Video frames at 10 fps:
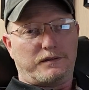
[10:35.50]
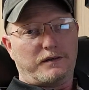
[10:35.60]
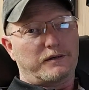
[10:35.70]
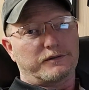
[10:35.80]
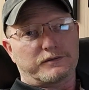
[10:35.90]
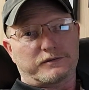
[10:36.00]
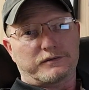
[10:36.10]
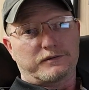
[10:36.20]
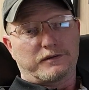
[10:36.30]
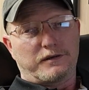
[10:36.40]

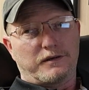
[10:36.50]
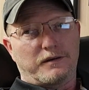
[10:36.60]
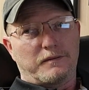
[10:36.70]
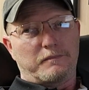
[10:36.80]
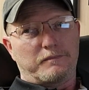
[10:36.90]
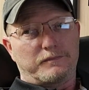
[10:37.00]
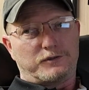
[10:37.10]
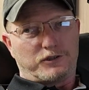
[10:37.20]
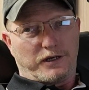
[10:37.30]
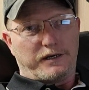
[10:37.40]
does
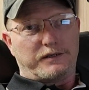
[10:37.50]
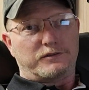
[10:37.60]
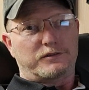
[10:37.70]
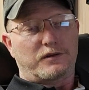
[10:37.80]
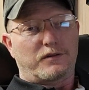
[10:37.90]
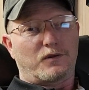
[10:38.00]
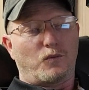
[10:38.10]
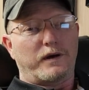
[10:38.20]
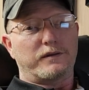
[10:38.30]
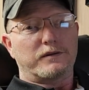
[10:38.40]
change the
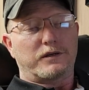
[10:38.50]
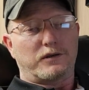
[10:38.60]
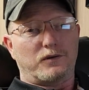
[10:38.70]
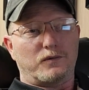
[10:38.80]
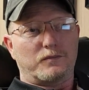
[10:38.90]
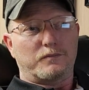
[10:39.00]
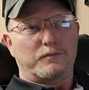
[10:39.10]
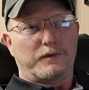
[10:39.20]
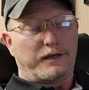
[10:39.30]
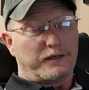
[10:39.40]
way the cue
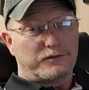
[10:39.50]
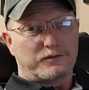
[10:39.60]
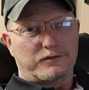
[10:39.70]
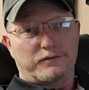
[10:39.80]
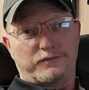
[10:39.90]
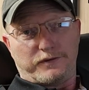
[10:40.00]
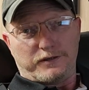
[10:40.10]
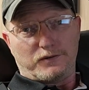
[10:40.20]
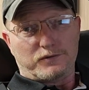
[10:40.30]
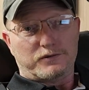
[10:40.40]
hits,
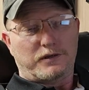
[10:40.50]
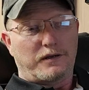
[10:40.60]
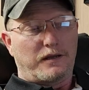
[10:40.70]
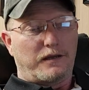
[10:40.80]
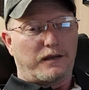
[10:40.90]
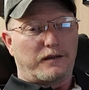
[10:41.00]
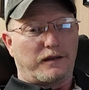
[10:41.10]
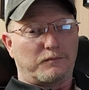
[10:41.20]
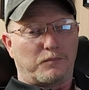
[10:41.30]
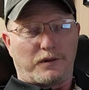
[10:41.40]
feels,
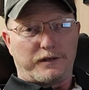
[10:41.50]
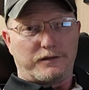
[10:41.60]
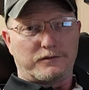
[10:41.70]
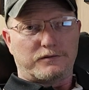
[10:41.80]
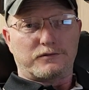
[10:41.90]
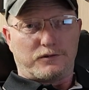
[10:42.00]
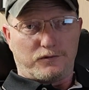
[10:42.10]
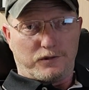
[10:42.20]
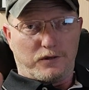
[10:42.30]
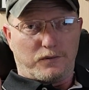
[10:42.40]
and plays
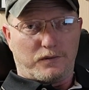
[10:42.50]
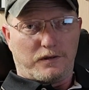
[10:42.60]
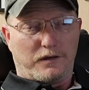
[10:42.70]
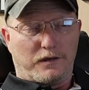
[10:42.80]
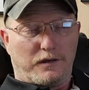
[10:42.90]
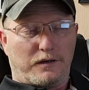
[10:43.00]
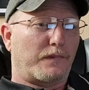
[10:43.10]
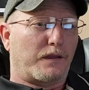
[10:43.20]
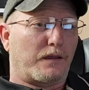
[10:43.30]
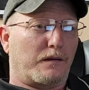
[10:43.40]
to you.
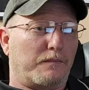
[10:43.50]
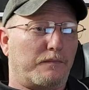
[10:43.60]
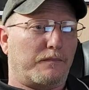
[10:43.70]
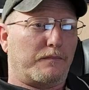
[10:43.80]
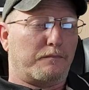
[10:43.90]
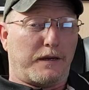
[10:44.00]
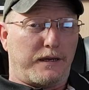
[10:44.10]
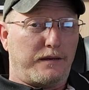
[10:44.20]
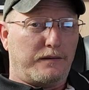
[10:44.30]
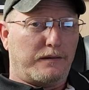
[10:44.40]

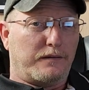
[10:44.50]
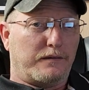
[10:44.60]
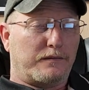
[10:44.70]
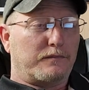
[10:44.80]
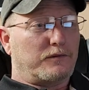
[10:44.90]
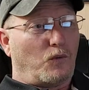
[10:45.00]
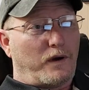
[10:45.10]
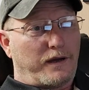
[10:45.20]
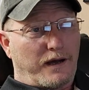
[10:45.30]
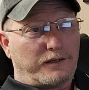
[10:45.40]
Me, the
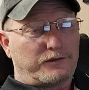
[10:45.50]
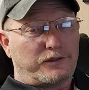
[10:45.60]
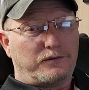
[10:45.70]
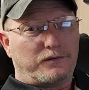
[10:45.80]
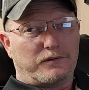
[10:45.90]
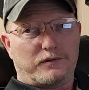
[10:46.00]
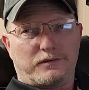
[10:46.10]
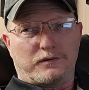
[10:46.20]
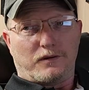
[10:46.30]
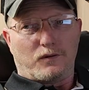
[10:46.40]
way I shoot
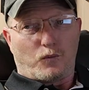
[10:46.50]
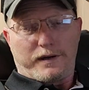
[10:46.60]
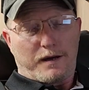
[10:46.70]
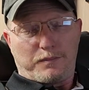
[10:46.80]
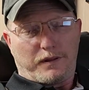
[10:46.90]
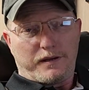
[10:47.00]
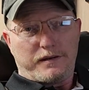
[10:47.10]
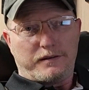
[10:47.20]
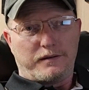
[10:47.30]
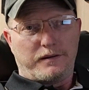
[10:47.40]
or the way I
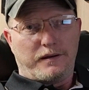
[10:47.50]
play,